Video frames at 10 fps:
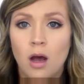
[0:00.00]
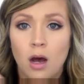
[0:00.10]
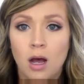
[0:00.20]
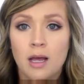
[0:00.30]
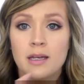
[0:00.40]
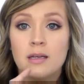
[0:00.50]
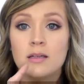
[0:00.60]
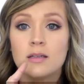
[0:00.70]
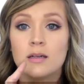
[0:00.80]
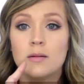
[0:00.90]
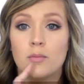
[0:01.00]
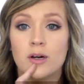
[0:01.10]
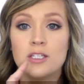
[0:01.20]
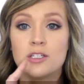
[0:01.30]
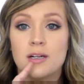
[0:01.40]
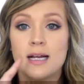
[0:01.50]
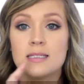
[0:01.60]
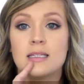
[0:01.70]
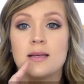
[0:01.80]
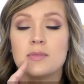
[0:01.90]
on
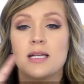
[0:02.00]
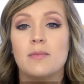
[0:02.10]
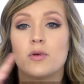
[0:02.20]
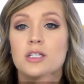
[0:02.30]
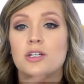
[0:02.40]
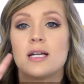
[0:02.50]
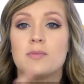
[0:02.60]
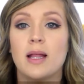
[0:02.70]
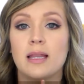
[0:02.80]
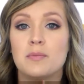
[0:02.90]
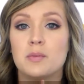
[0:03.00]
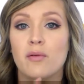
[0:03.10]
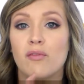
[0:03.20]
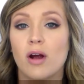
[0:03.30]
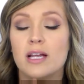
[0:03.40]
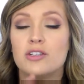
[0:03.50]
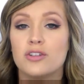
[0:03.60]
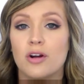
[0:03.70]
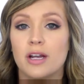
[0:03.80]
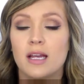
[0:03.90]
moisturized lips, I moisturized my lips before I
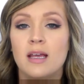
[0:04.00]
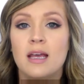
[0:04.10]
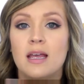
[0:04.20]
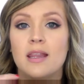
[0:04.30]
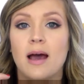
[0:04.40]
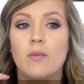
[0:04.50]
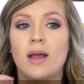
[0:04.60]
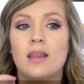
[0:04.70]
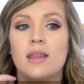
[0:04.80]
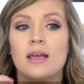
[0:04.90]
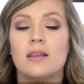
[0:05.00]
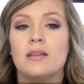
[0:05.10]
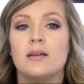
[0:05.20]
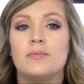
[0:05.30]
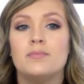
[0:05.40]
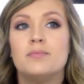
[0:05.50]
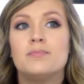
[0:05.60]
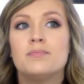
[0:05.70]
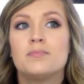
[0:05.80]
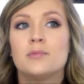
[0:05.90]
started, that way the
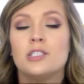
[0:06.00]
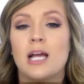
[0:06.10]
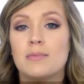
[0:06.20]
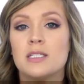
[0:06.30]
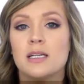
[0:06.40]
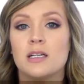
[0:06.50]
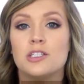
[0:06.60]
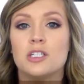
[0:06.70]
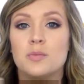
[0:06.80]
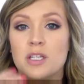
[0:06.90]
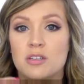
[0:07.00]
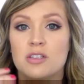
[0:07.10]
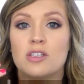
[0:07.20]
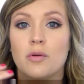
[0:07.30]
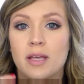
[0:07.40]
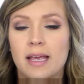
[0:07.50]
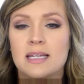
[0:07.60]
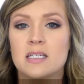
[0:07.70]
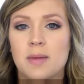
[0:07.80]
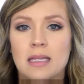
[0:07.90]
chapstick could just be soaking
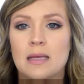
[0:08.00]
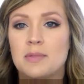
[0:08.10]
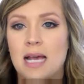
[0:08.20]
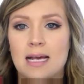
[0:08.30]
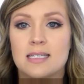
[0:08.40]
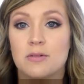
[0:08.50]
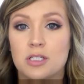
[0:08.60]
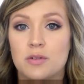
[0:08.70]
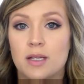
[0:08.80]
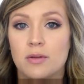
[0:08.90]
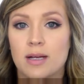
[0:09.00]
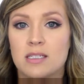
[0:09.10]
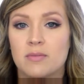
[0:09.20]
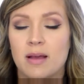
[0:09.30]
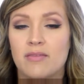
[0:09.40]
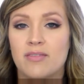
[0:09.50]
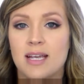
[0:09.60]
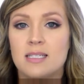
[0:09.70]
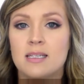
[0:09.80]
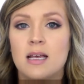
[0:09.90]
into my lips as I was doing the rest of my
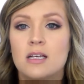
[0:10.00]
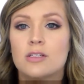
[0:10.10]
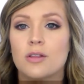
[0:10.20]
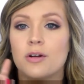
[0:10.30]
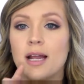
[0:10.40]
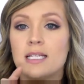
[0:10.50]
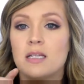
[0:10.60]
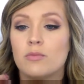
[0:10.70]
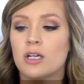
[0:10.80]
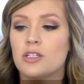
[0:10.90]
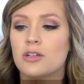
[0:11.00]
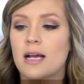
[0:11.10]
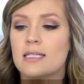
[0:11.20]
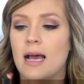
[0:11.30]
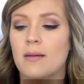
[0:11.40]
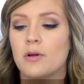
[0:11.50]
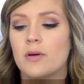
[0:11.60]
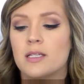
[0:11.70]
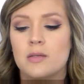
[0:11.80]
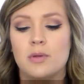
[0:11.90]
face, so they're nice and moisturized. I'm
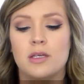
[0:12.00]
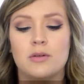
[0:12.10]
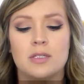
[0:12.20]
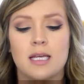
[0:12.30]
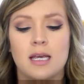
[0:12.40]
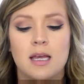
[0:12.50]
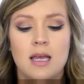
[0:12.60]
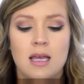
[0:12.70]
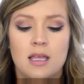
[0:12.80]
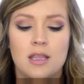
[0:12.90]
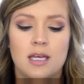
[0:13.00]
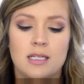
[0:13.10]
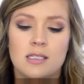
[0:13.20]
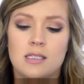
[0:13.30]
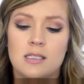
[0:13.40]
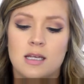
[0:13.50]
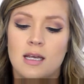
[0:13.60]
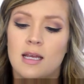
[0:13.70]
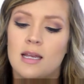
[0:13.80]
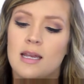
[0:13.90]
going to be using this
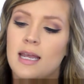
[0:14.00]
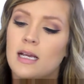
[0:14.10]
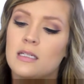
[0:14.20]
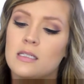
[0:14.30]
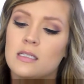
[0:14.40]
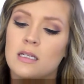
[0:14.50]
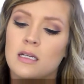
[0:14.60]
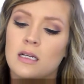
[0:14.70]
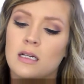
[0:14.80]
NYX